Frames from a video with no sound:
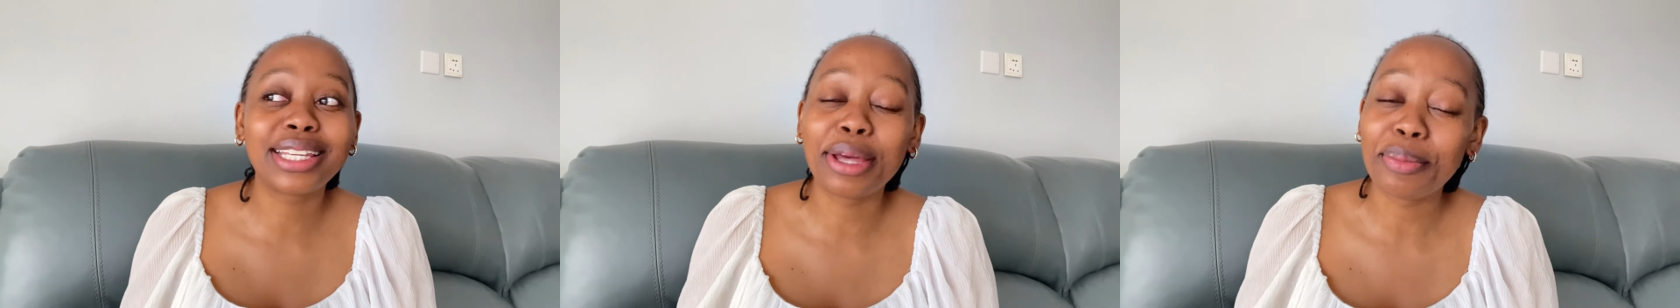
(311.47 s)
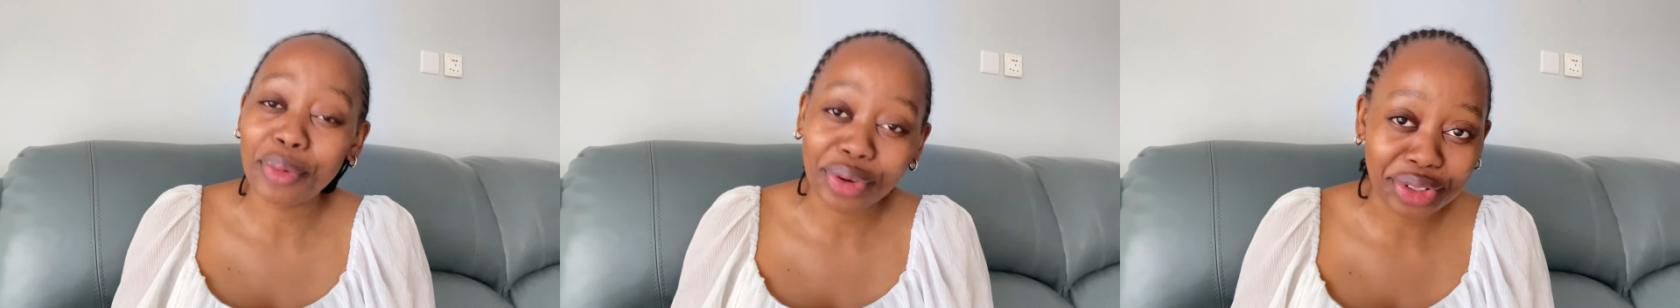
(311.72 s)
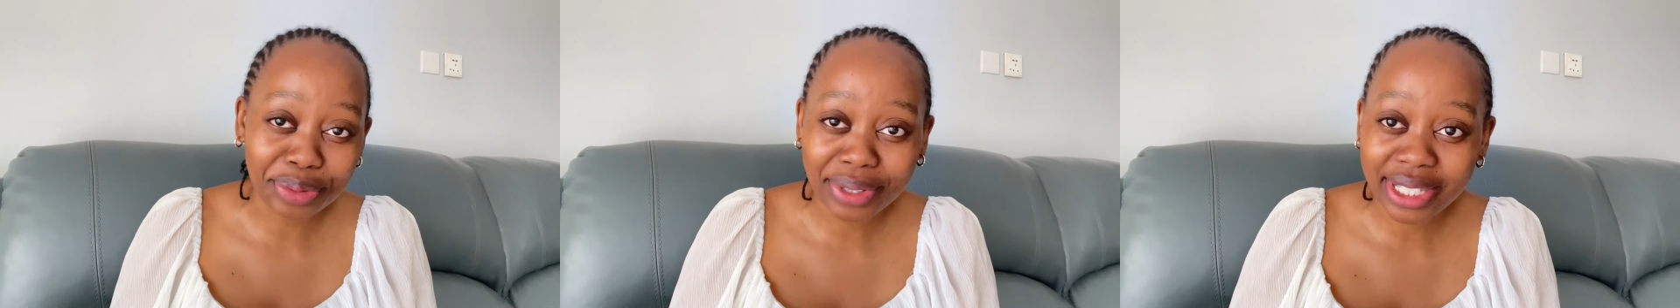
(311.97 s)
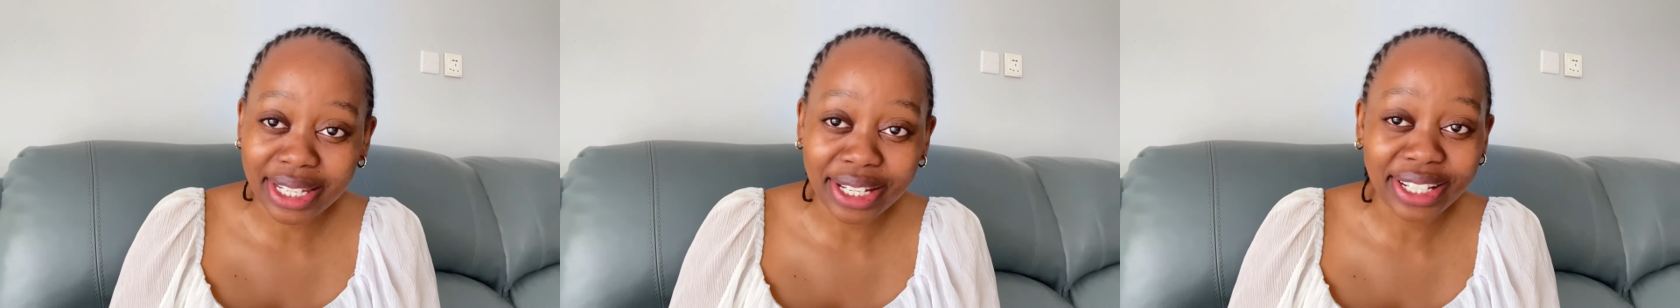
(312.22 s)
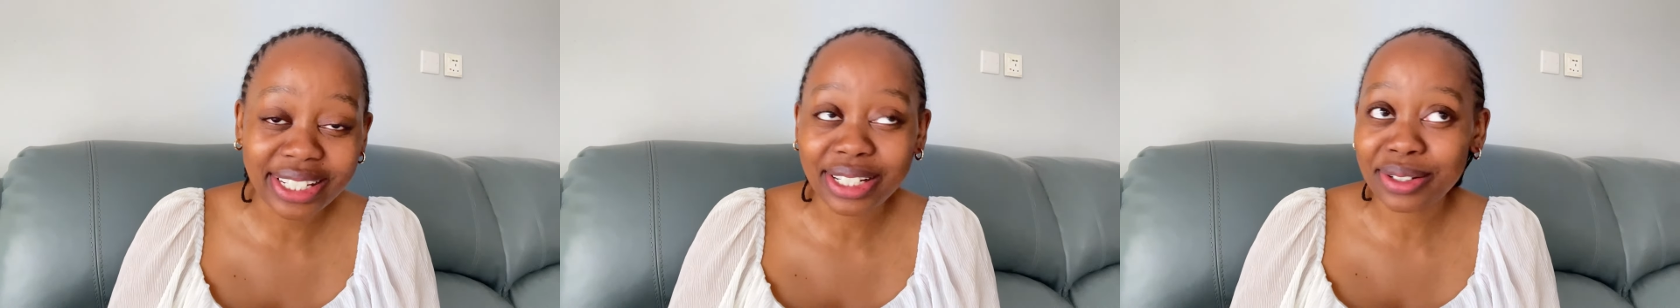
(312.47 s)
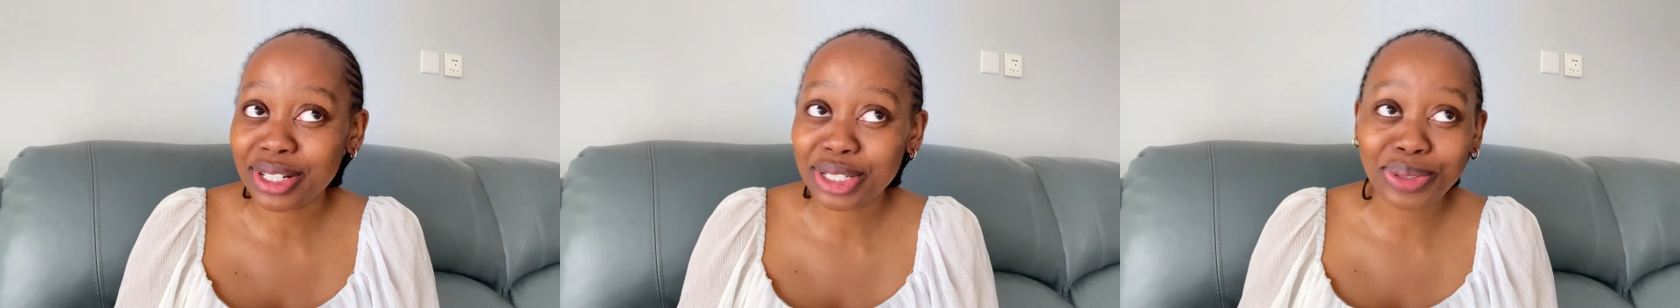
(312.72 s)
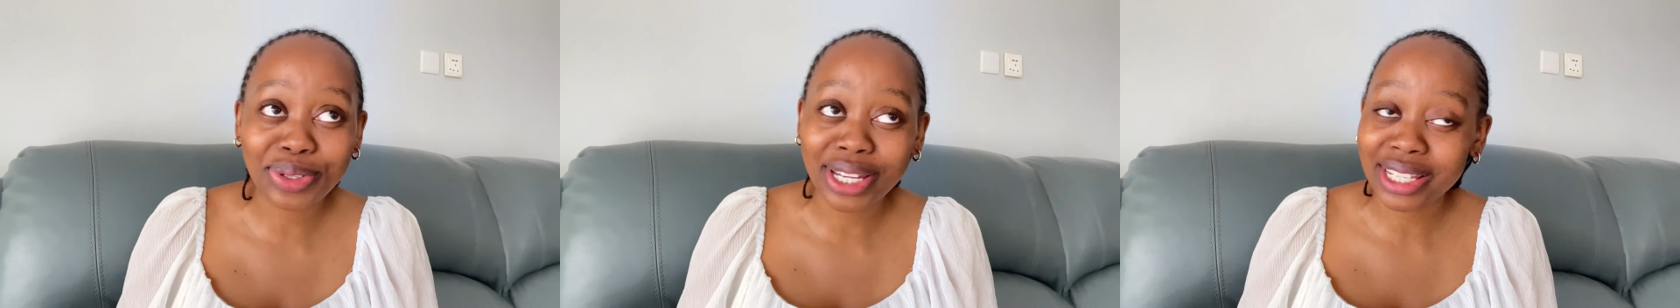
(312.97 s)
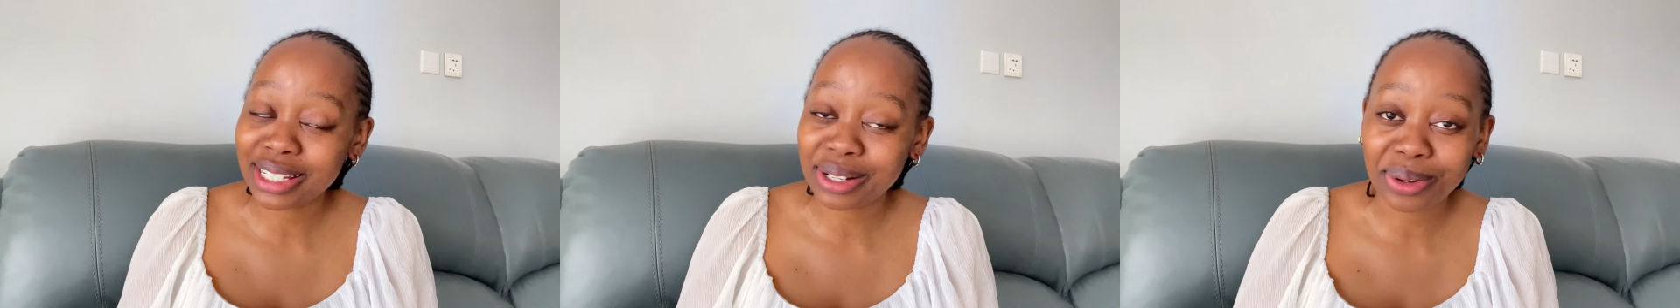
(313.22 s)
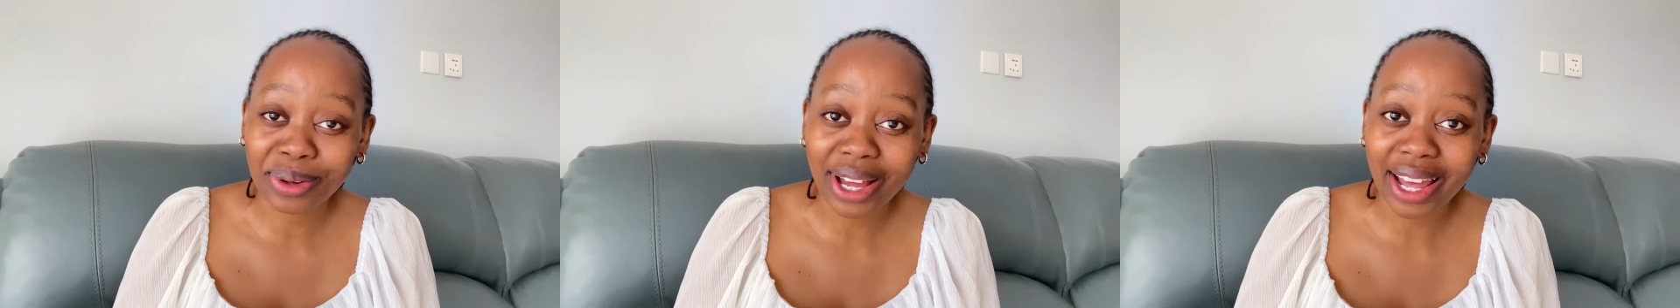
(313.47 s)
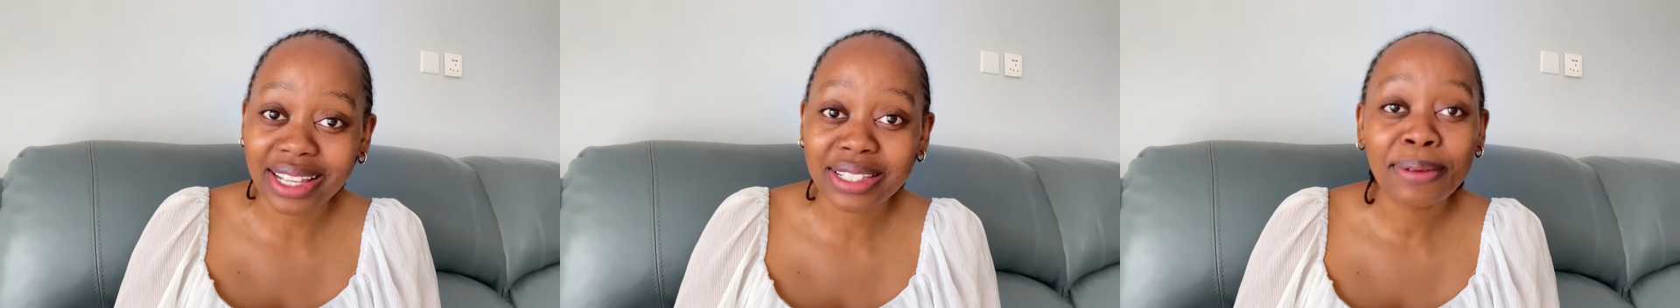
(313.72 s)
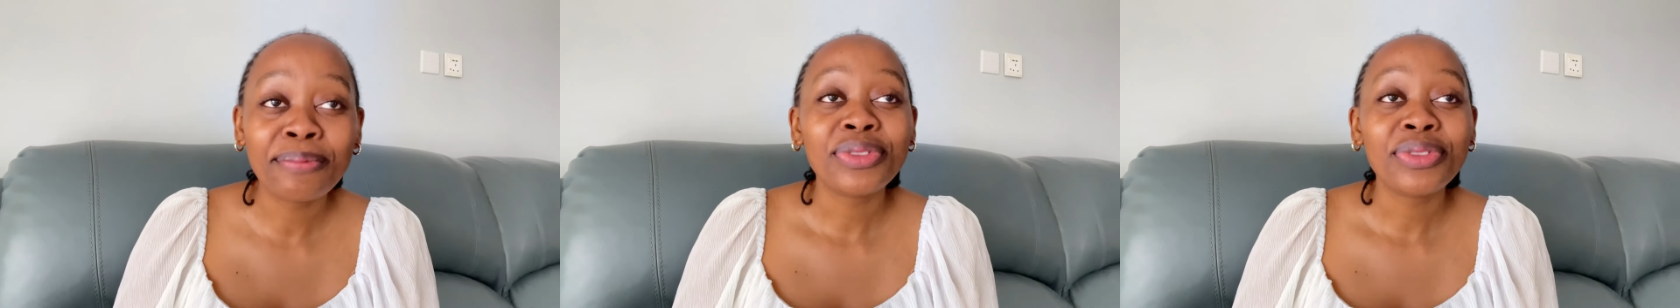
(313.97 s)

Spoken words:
keep on repeating, because it was 2 years ago, guys,